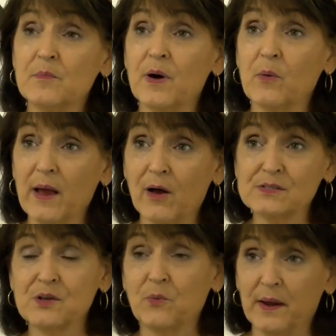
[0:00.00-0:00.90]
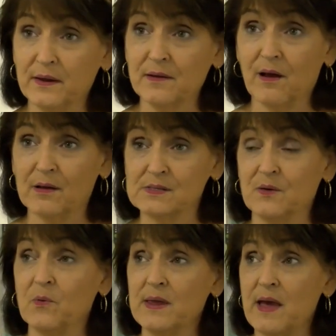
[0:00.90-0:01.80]
but we also recognize
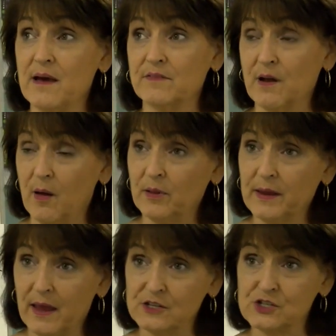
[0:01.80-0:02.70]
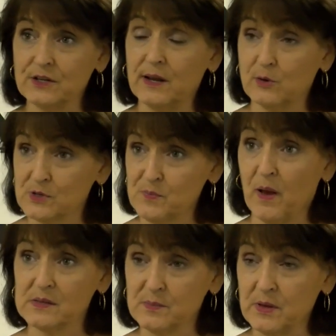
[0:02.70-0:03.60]
that we have an obligation and
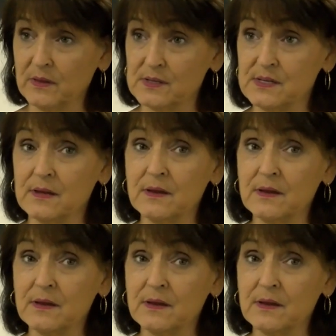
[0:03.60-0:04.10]
responsibility.